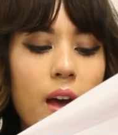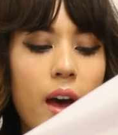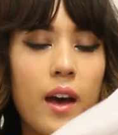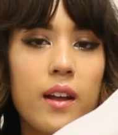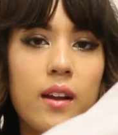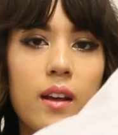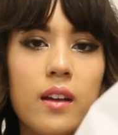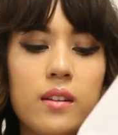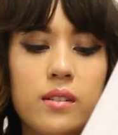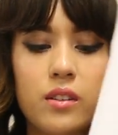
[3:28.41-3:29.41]
hat
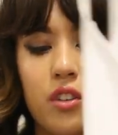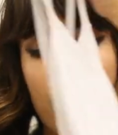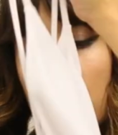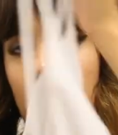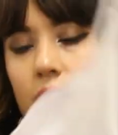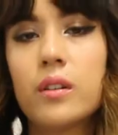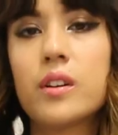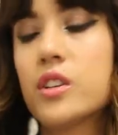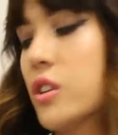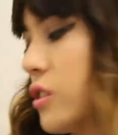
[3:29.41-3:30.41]
and a shawl,
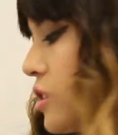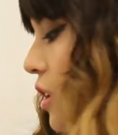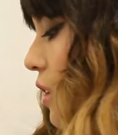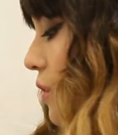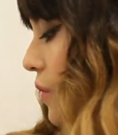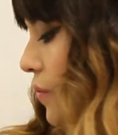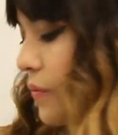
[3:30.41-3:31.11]
a sheer shawl.